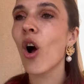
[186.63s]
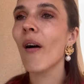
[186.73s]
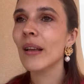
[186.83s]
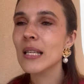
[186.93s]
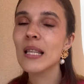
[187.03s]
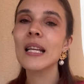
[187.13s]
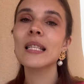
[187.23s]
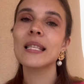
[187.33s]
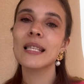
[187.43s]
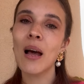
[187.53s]
Obviously,
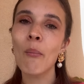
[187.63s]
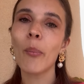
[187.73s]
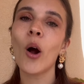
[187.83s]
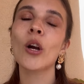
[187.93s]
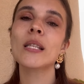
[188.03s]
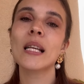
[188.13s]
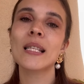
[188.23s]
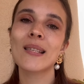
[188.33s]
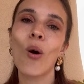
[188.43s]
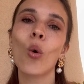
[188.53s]
in some parts,
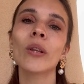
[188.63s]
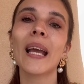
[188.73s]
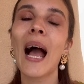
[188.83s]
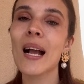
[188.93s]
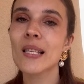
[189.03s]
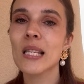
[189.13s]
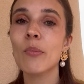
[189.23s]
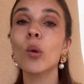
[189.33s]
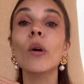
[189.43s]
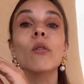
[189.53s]
it's only
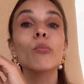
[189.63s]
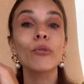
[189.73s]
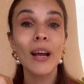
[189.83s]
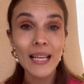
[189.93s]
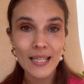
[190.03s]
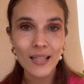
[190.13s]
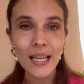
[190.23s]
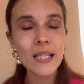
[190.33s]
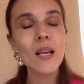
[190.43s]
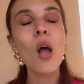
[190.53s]
accessible with
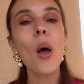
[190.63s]
bracelets,